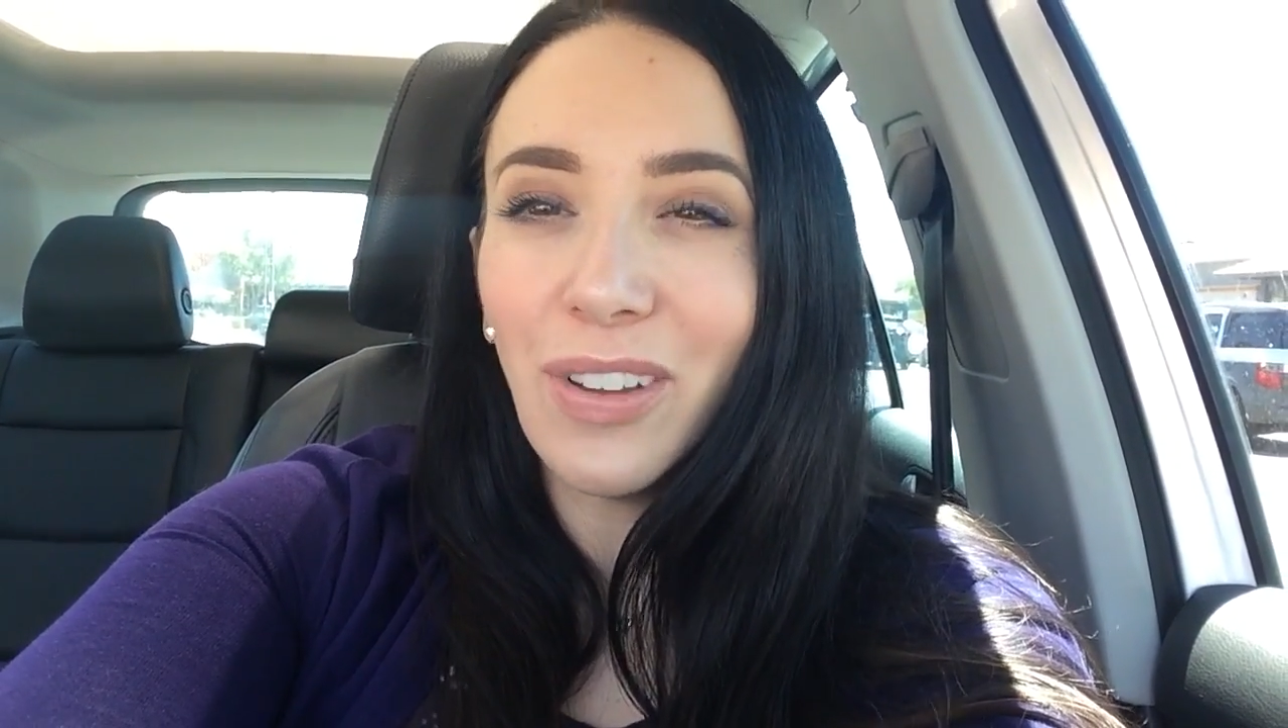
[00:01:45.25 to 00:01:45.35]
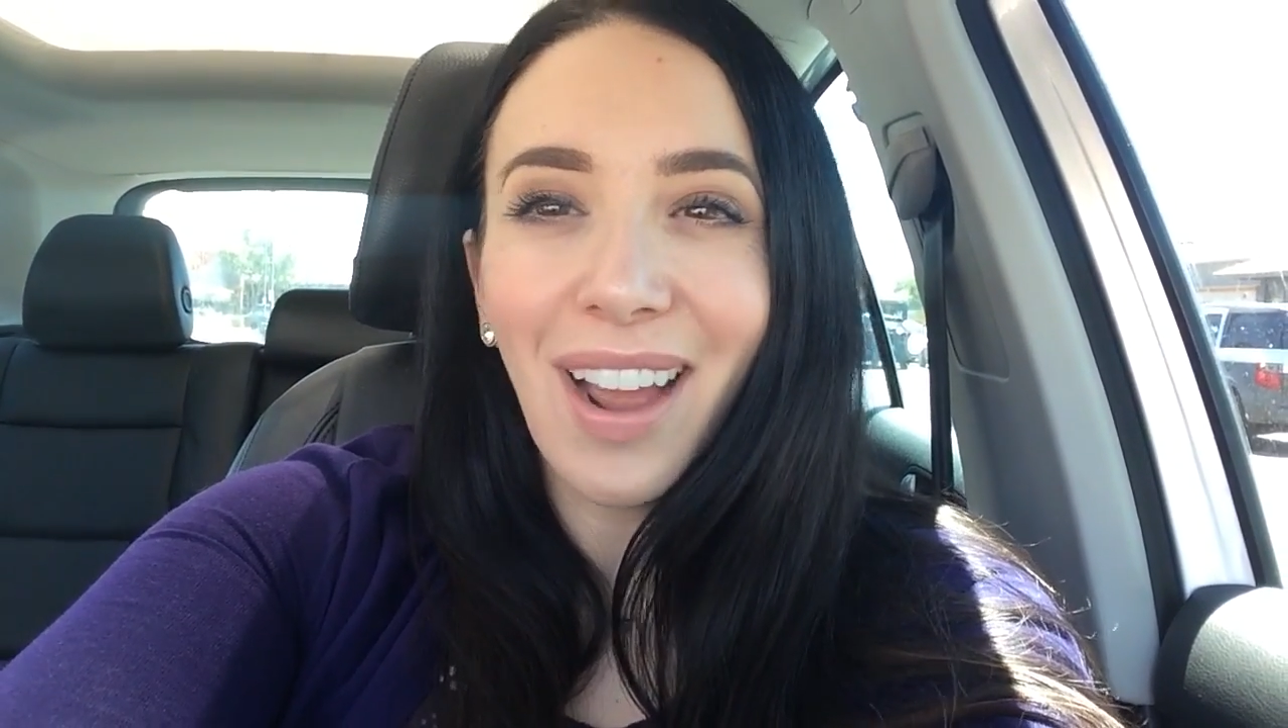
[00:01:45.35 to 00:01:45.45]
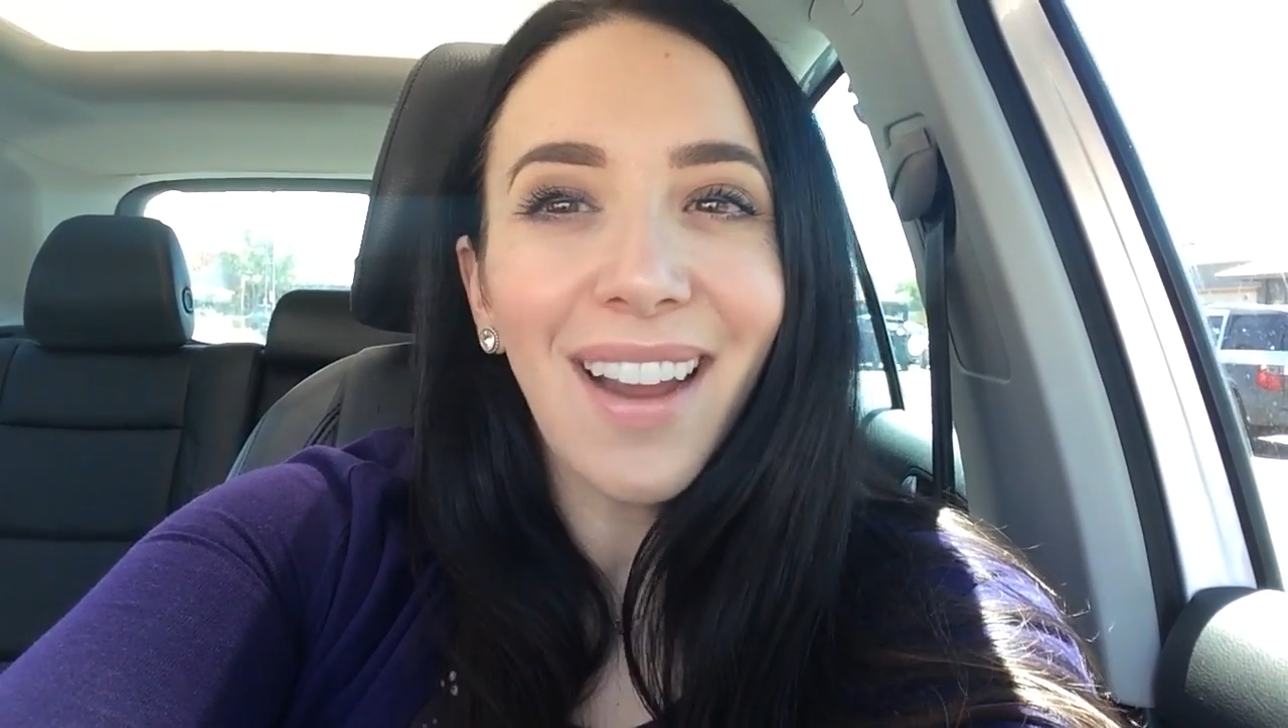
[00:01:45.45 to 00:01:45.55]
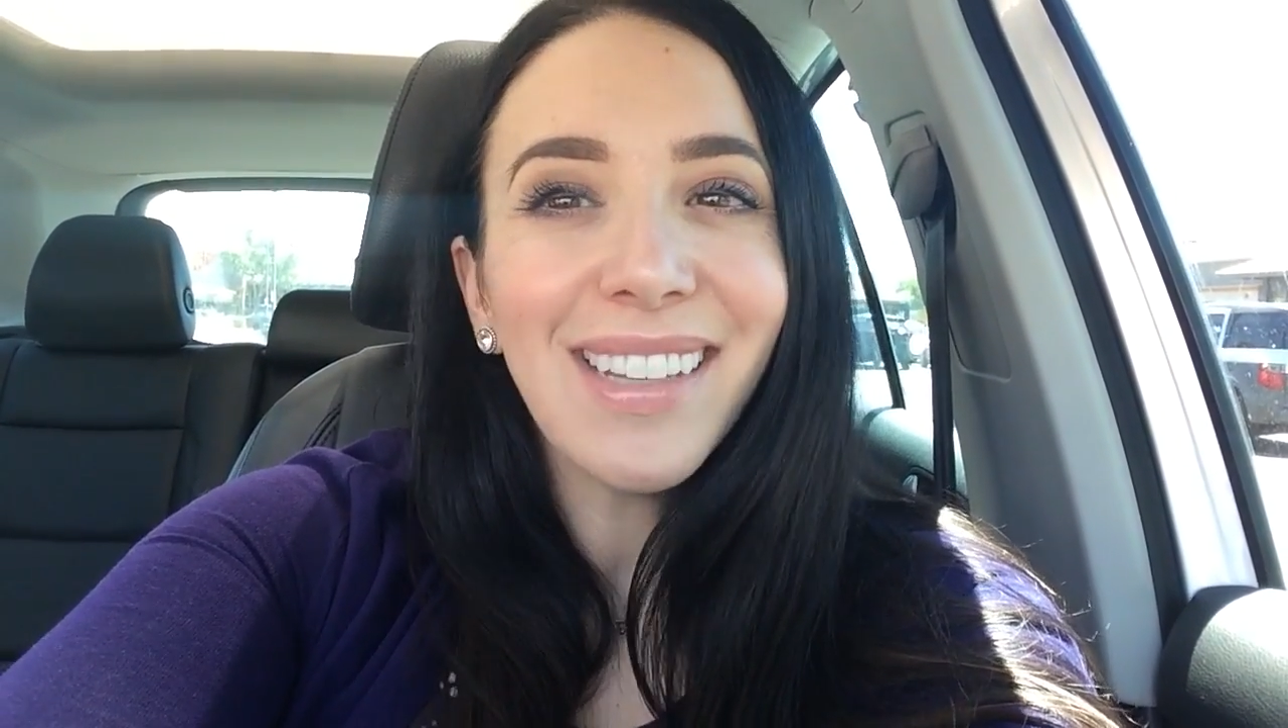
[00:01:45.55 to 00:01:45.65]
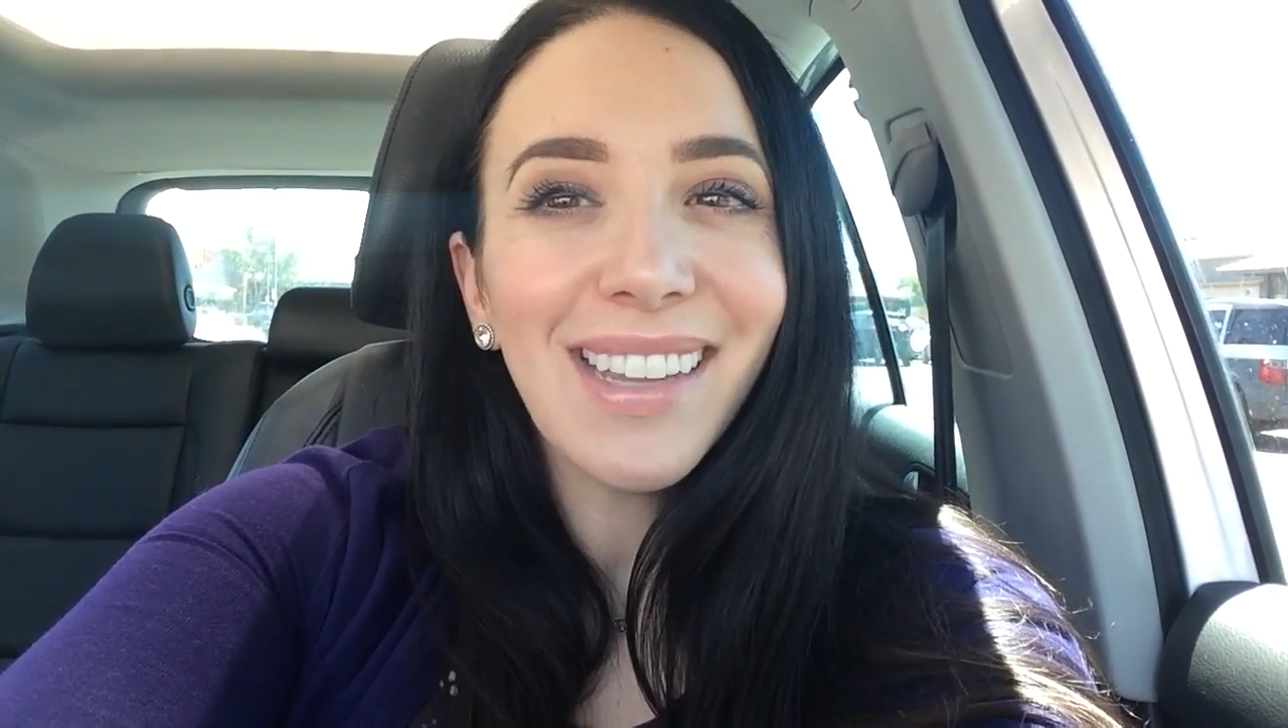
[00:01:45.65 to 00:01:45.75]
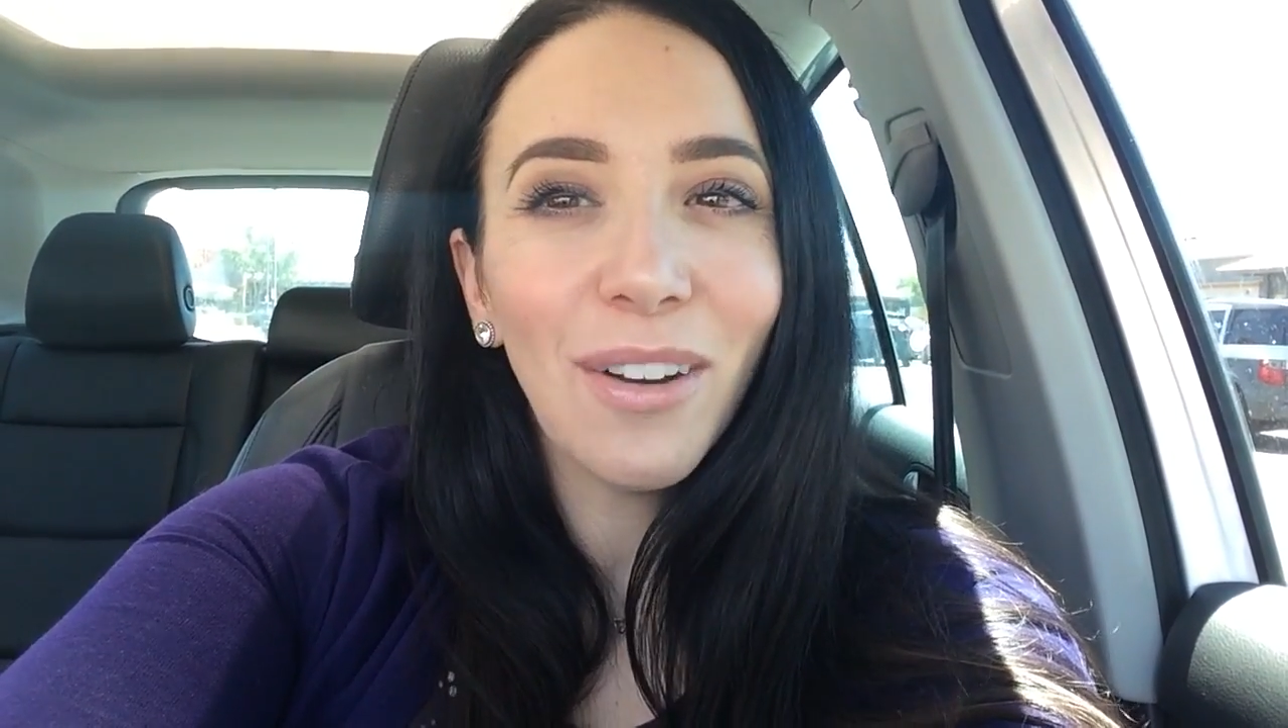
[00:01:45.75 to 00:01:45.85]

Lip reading: can kind of see,